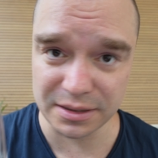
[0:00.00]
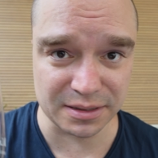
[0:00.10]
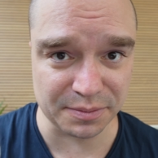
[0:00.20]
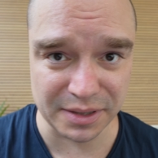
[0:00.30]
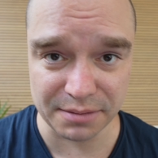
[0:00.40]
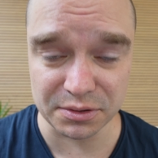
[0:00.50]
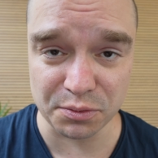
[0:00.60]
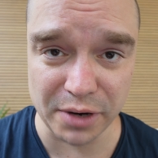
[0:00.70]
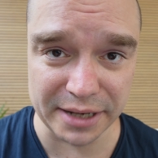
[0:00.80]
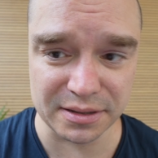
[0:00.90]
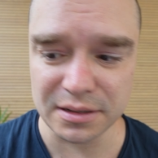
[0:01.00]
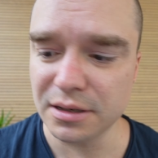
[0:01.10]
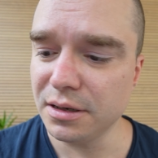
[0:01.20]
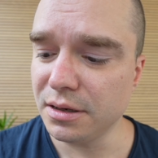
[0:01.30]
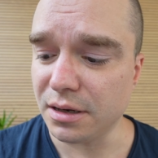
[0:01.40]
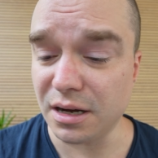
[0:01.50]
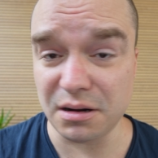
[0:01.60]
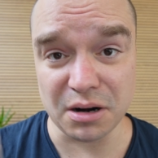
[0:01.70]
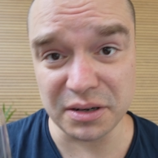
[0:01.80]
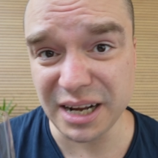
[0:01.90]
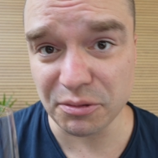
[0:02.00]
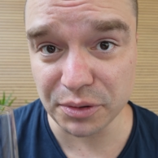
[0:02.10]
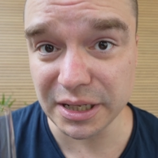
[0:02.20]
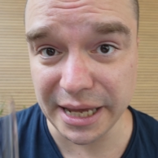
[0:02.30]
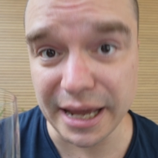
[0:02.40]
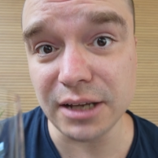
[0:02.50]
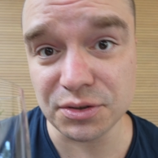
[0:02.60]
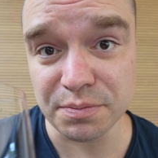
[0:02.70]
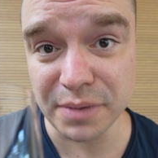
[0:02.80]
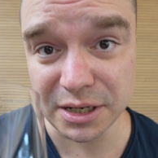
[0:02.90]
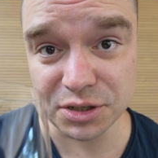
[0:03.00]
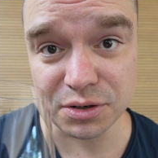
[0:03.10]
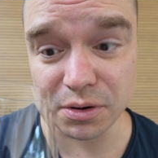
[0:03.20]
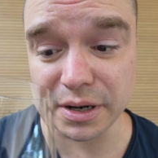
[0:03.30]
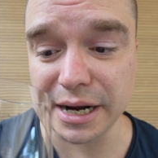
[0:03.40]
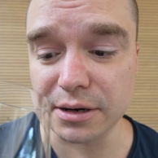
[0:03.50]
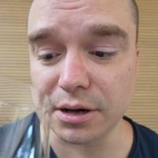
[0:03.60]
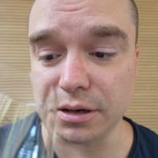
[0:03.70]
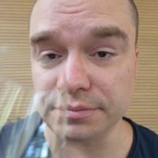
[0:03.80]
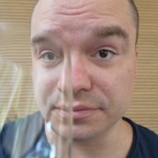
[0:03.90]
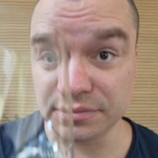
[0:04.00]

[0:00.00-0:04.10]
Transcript: because sometimes whites are not really aged much or at all.